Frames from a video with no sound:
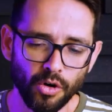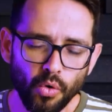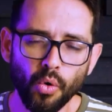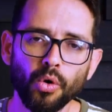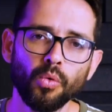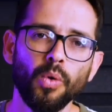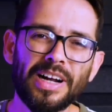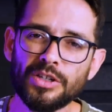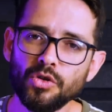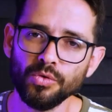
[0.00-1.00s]
core
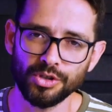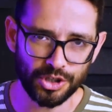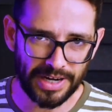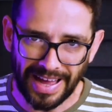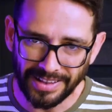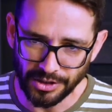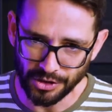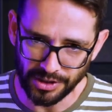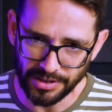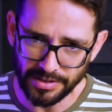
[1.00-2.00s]
1-2
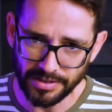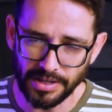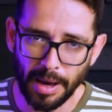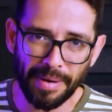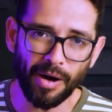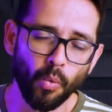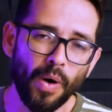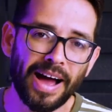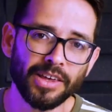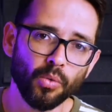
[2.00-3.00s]
challenges about
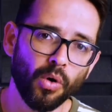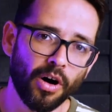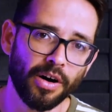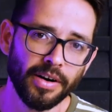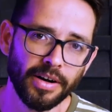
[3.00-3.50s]
why you are